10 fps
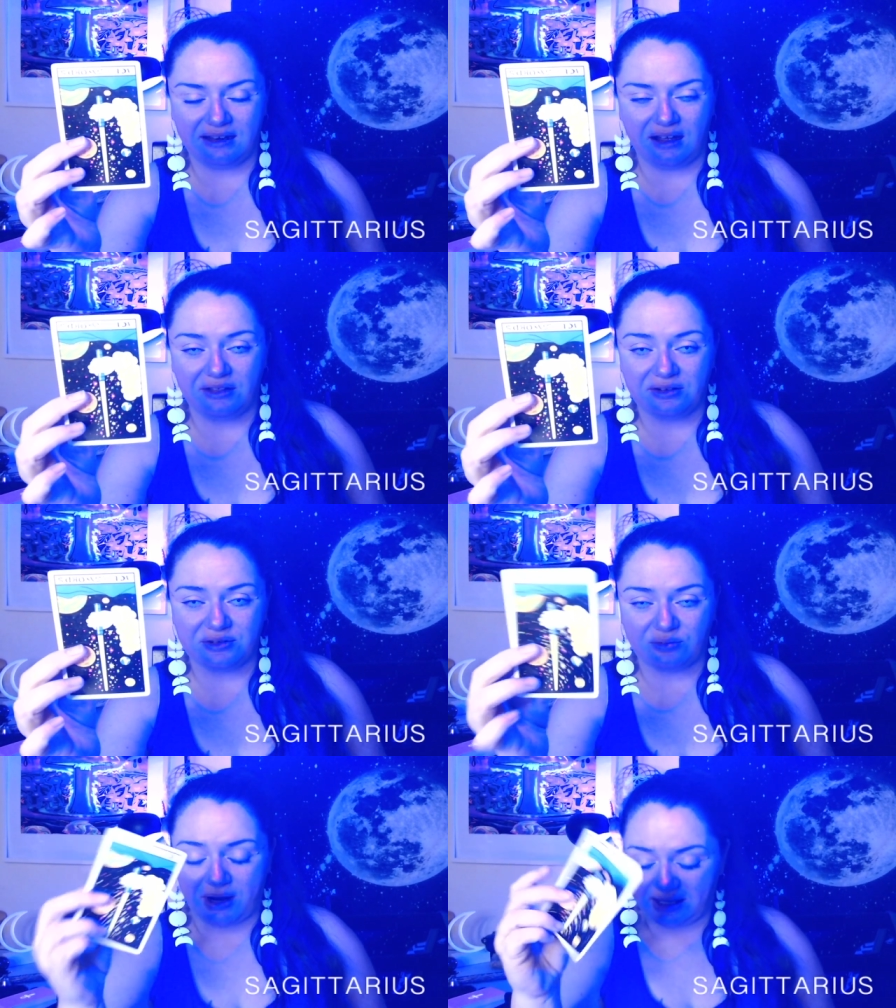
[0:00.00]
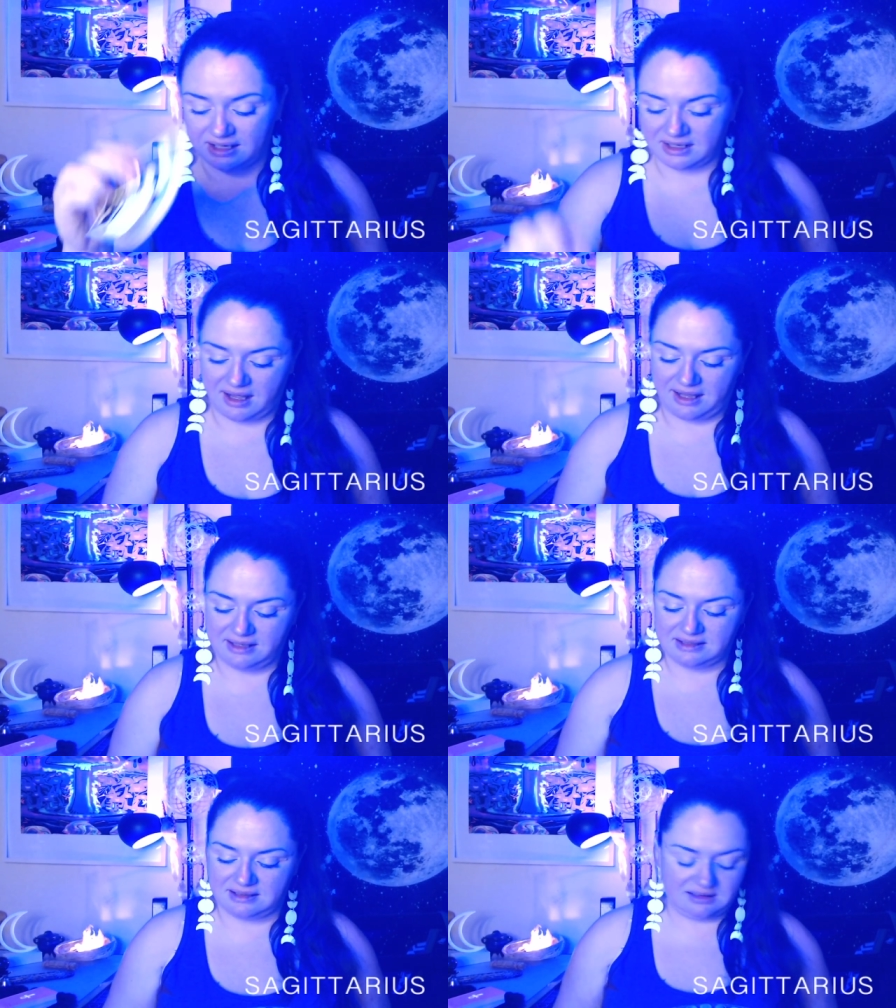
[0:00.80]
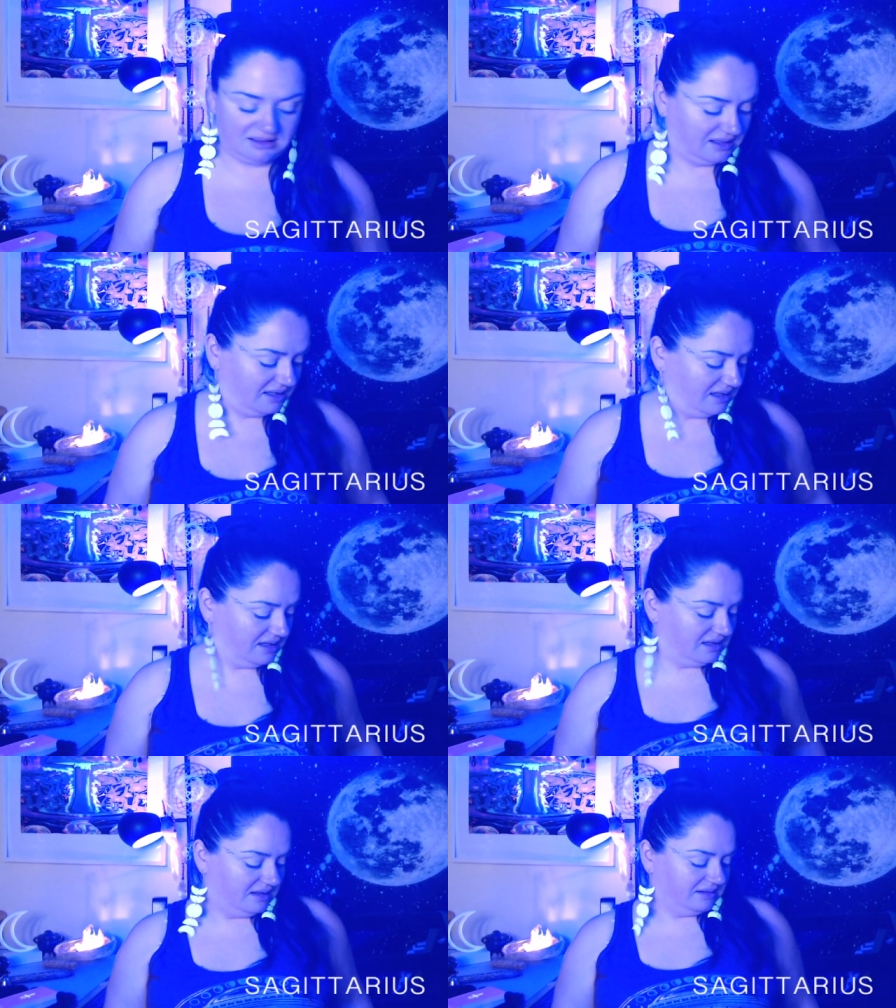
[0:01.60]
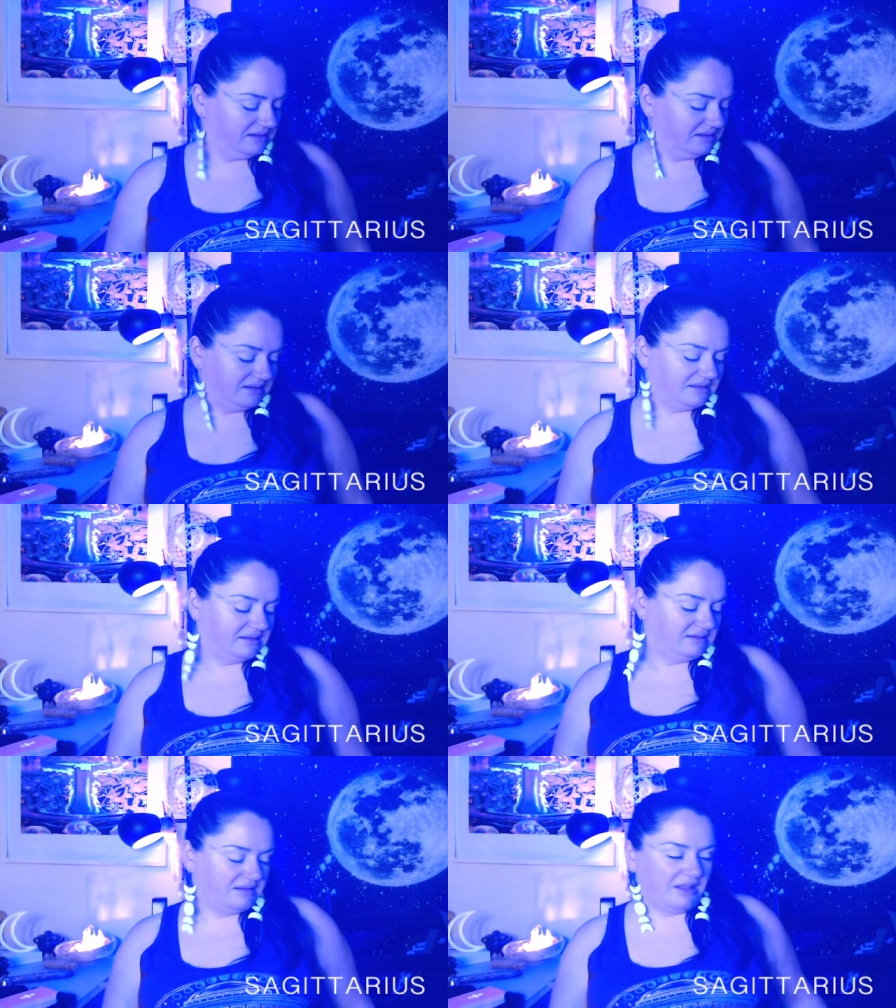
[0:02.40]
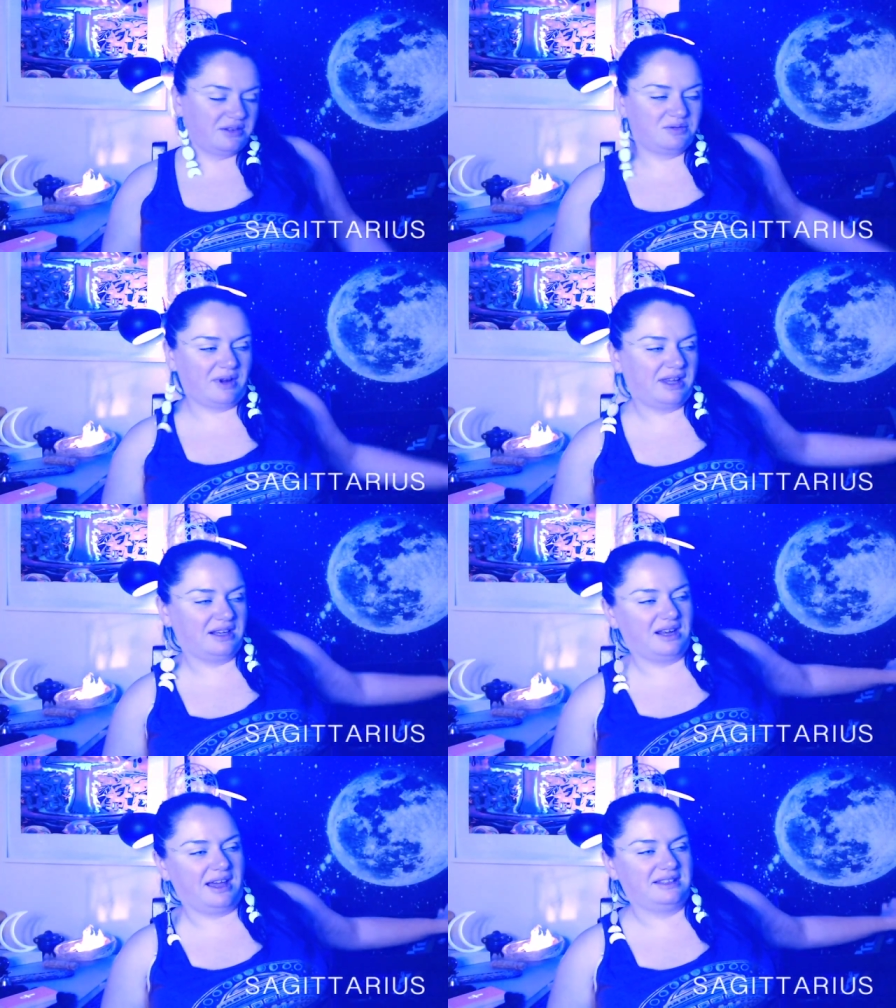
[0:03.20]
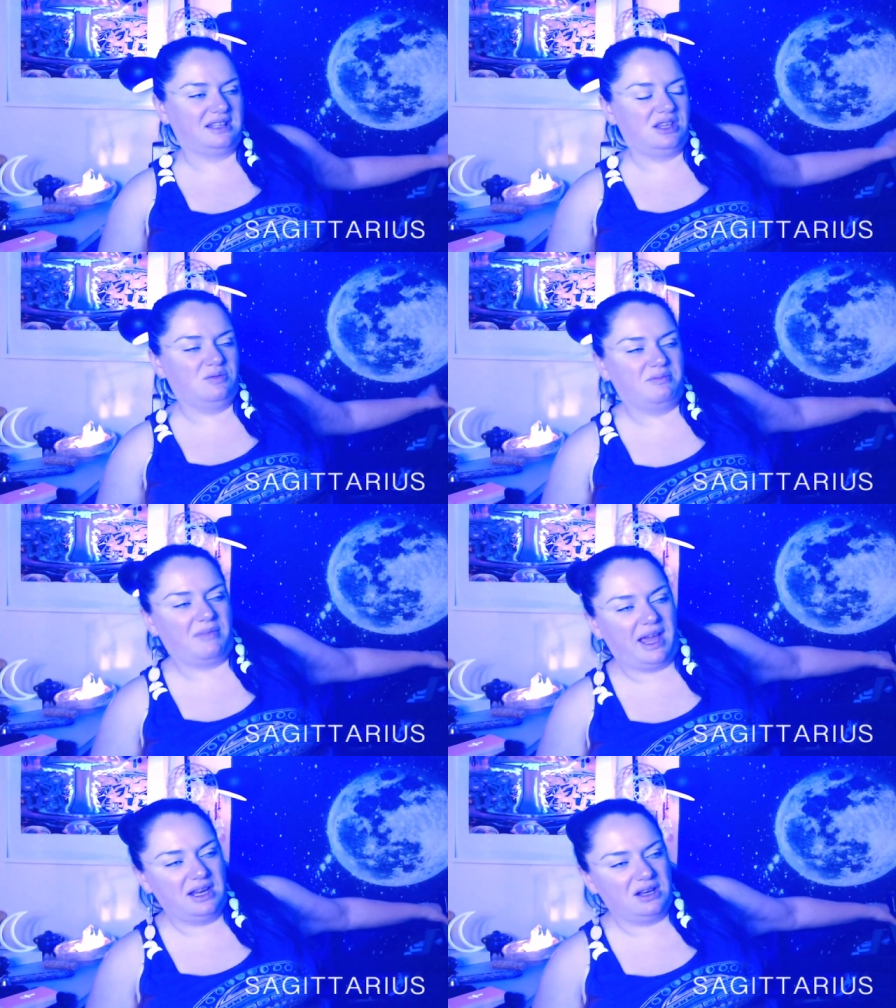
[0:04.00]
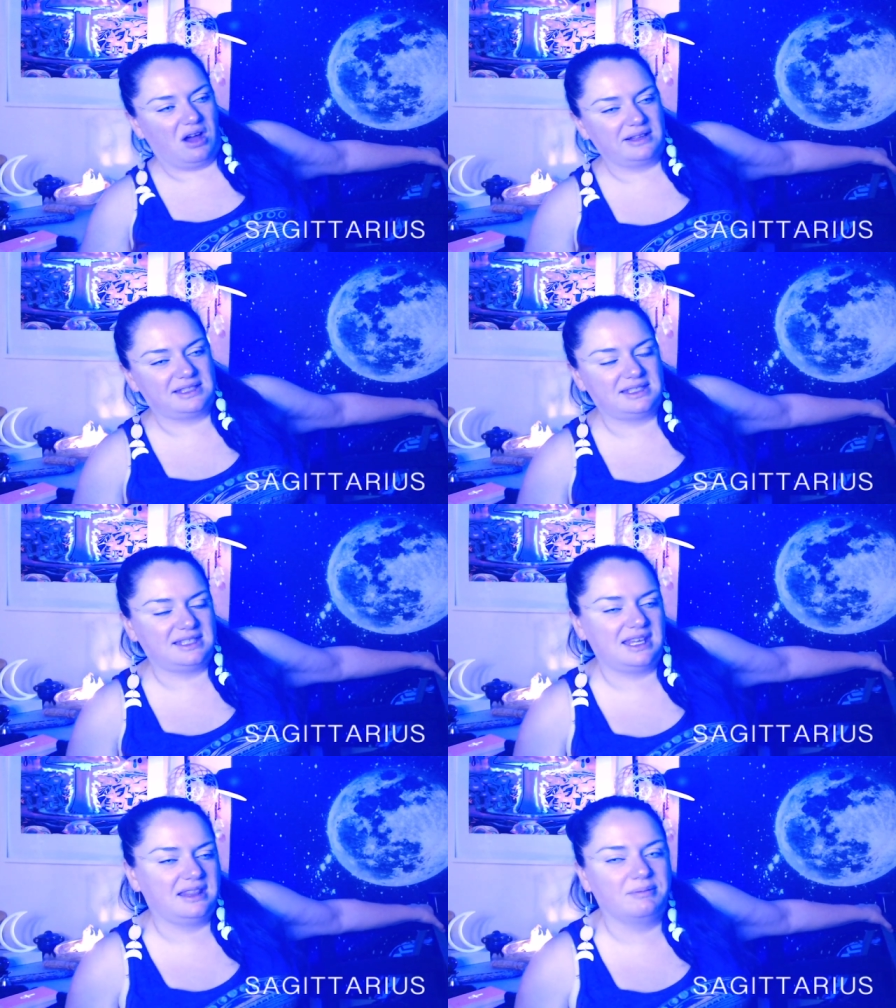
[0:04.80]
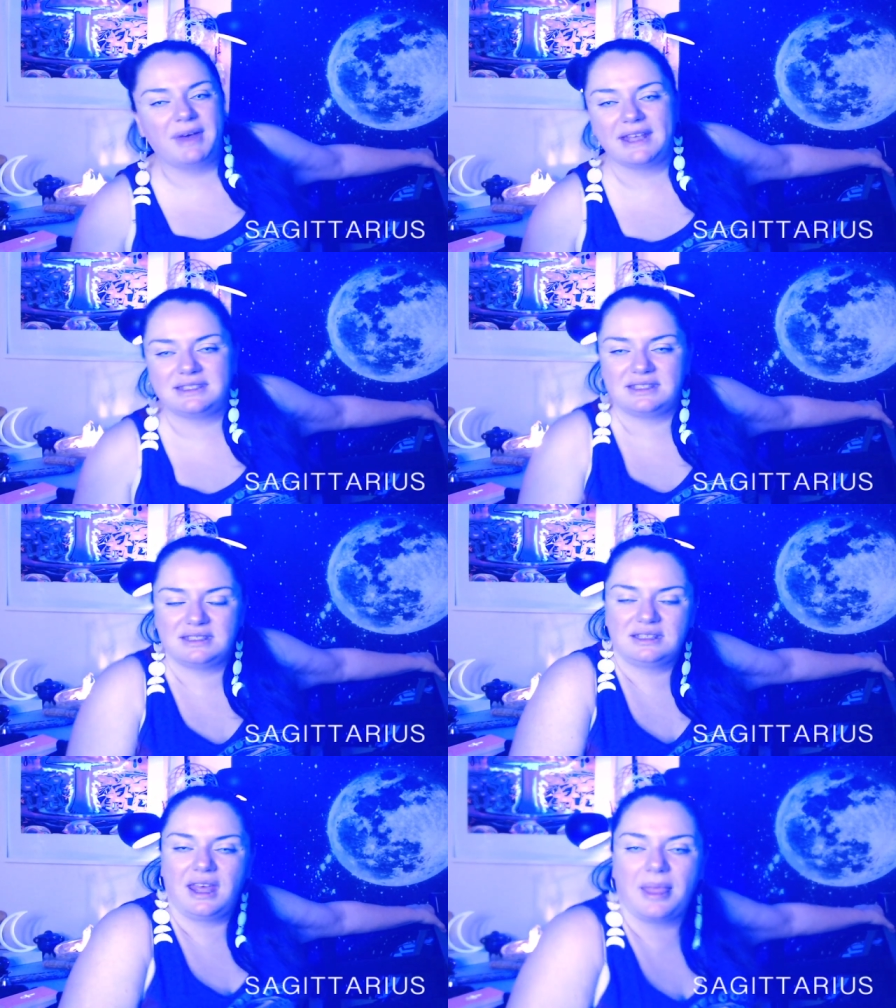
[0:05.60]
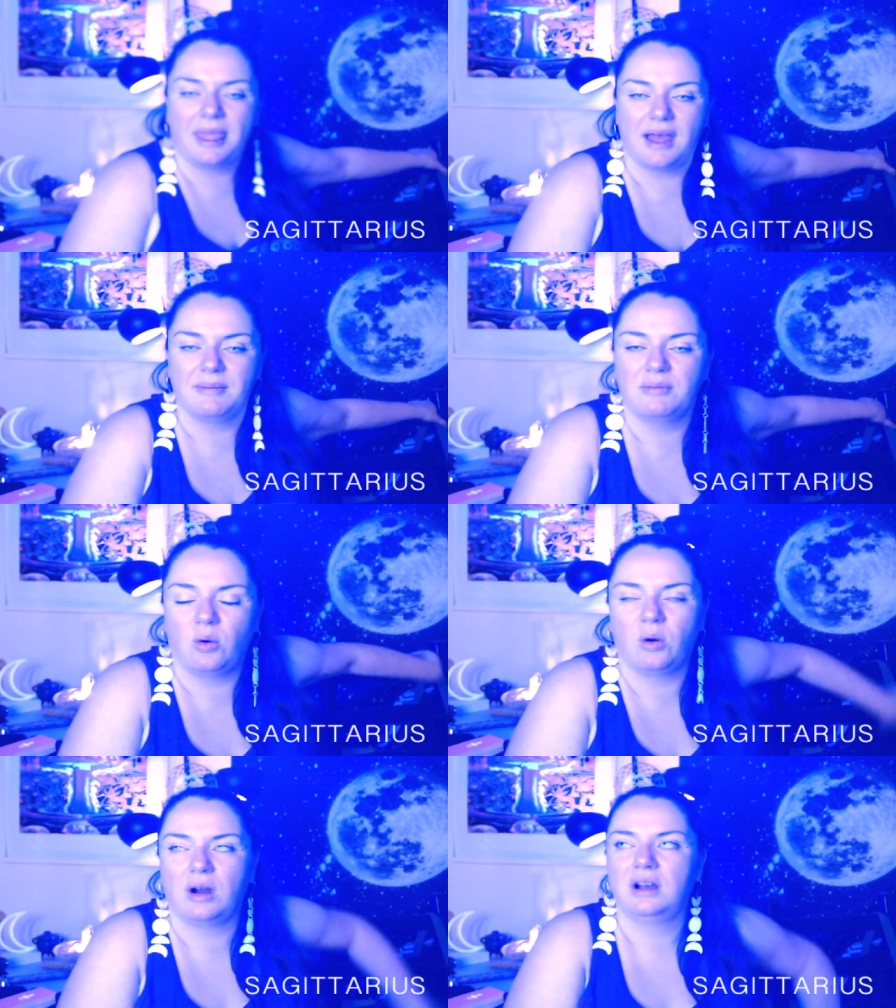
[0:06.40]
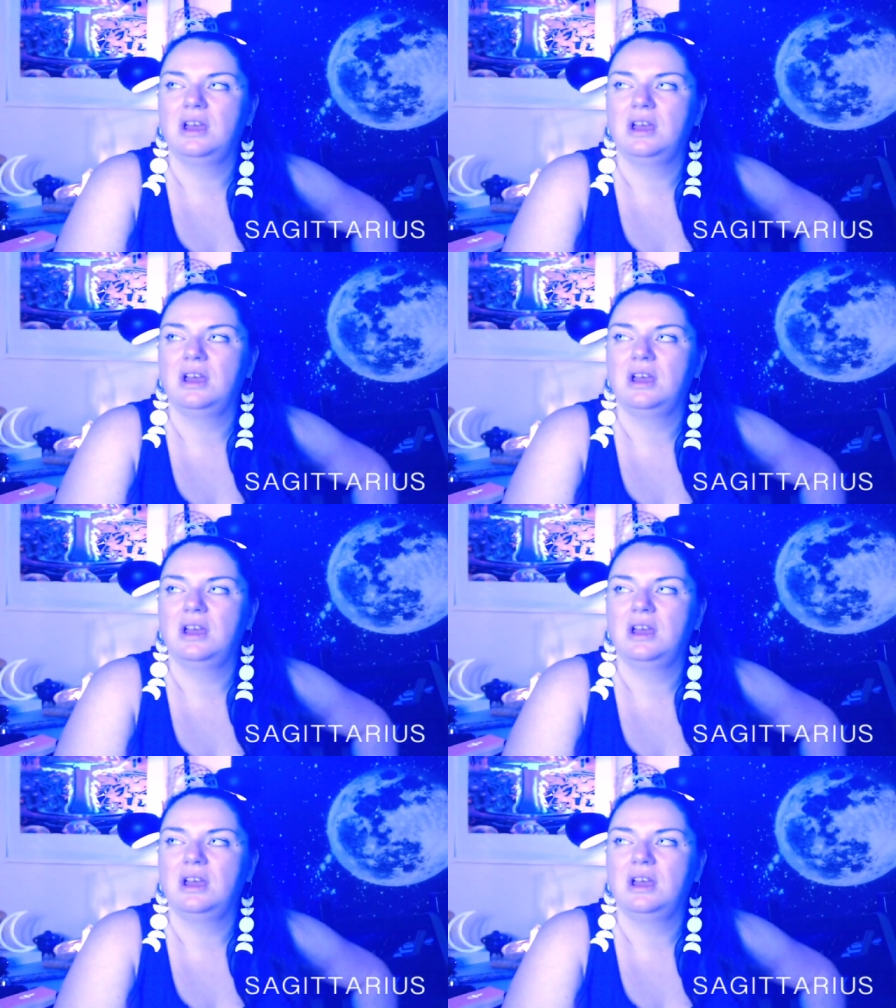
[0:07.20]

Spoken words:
others recognize that you might not see the best in them, or